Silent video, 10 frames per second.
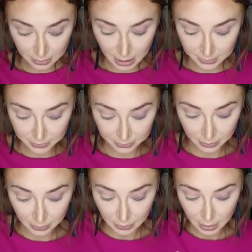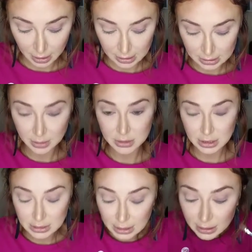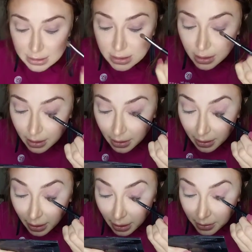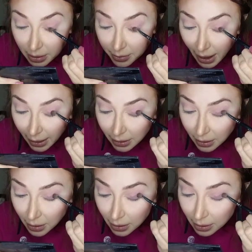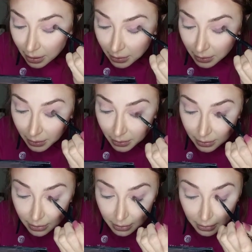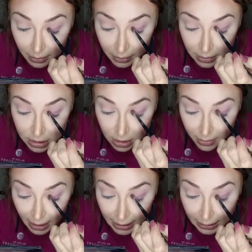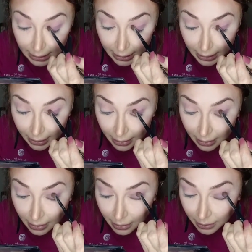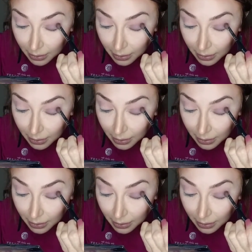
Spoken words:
Okay. All right. So I'm just gonna take this, and I'm gonna pack it on to my lid.